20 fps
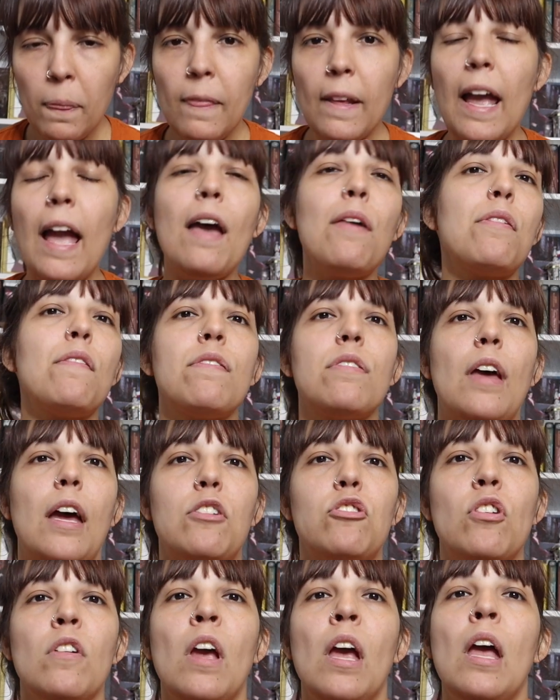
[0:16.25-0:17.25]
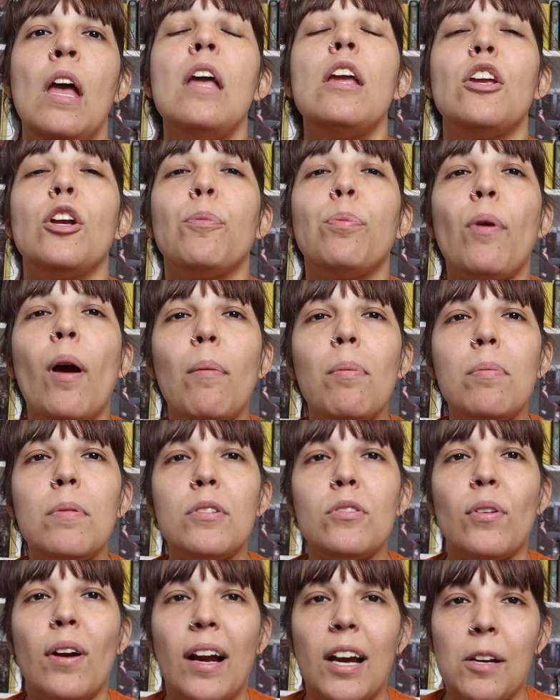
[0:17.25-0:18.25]
As of such, you're
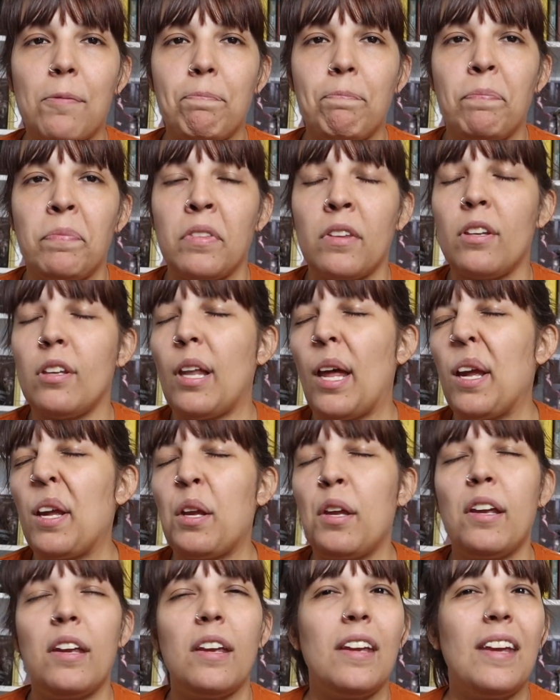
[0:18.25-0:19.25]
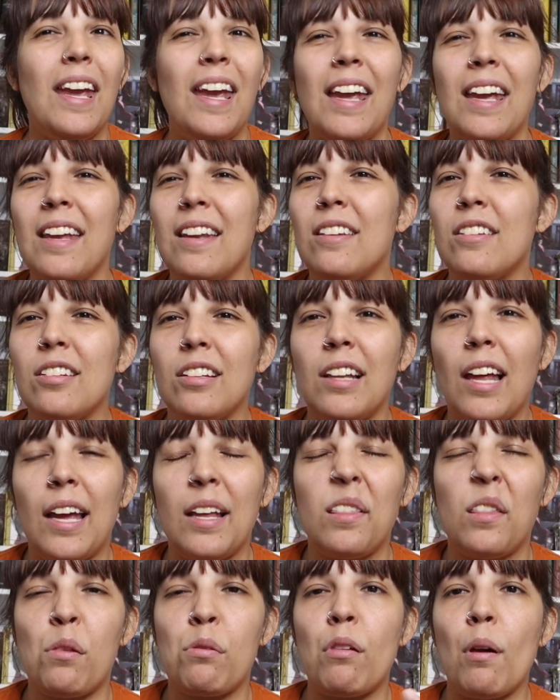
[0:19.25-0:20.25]
probably trying to get into
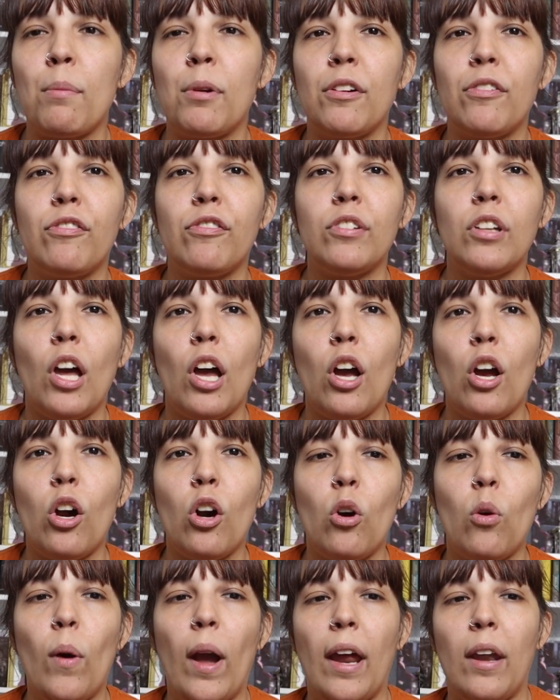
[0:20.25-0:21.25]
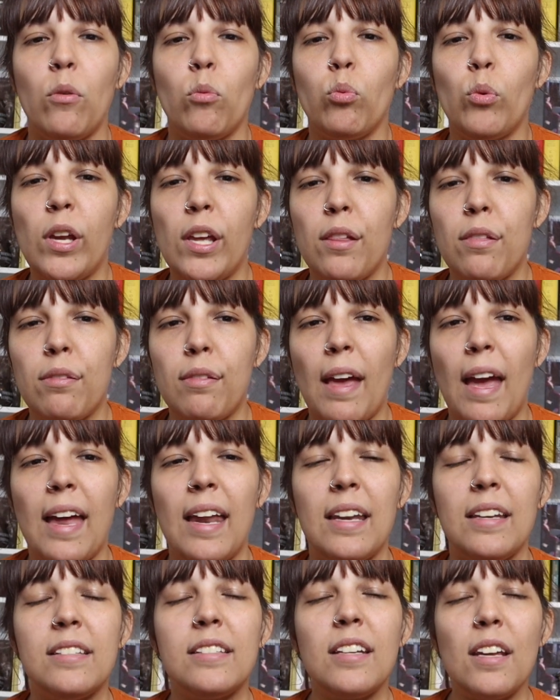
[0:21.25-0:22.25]
the summer flow and reset
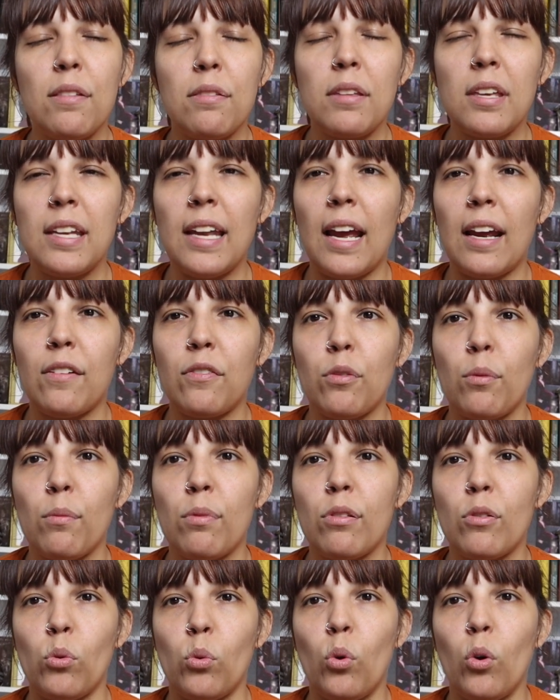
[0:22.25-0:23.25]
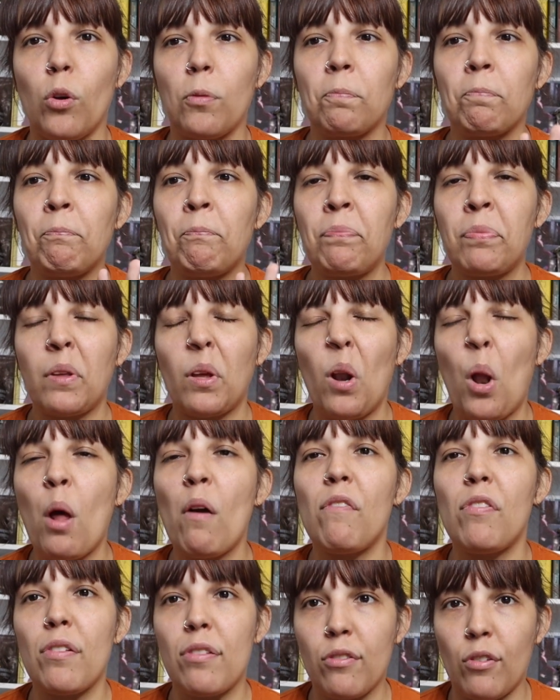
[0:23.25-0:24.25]
and disconnect from school and
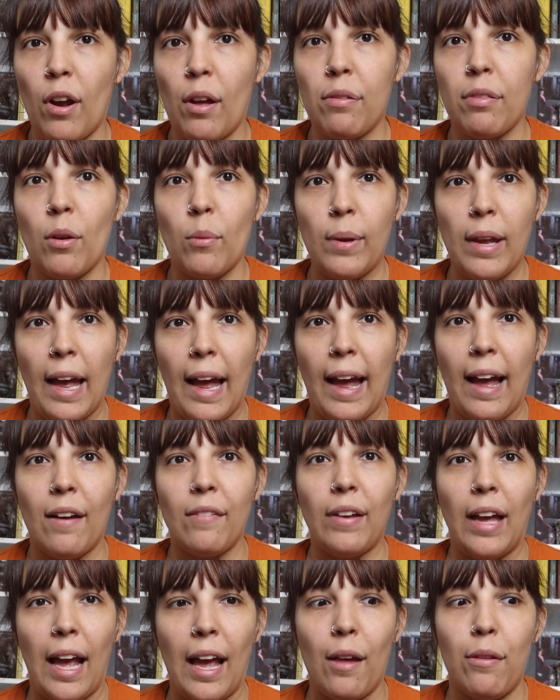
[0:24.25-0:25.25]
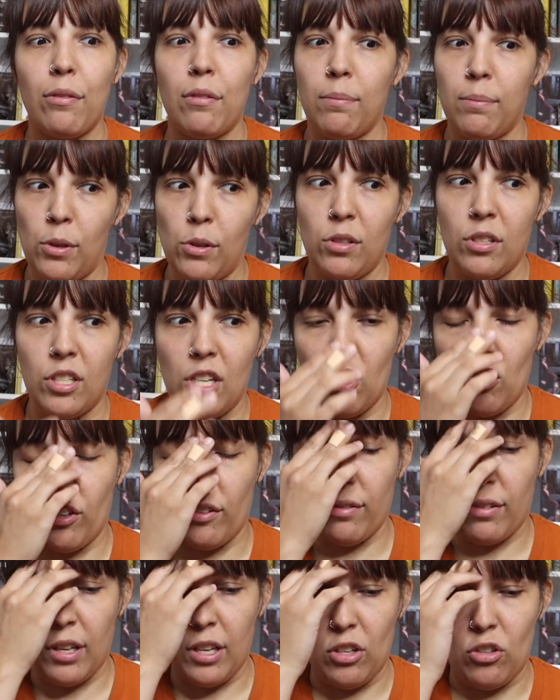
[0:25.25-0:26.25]
all of the stress that we have as music
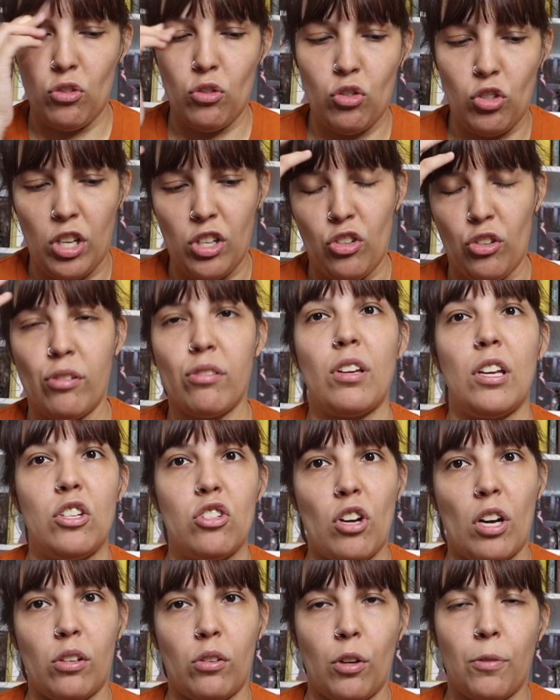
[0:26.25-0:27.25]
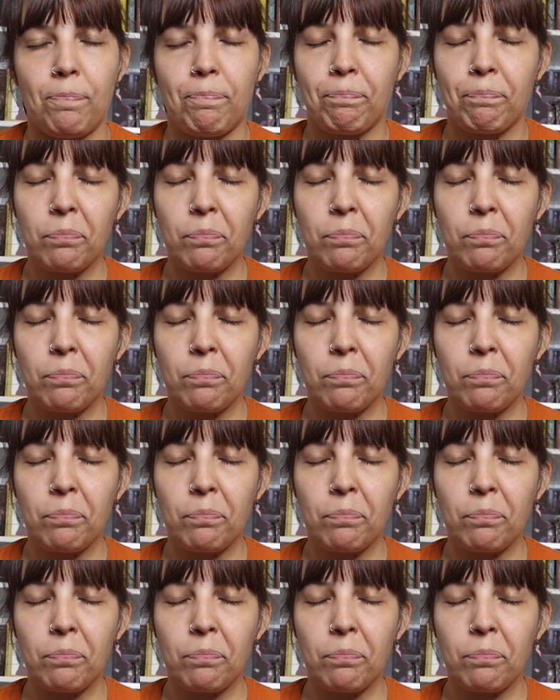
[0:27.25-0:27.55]
teachers and teachers in general.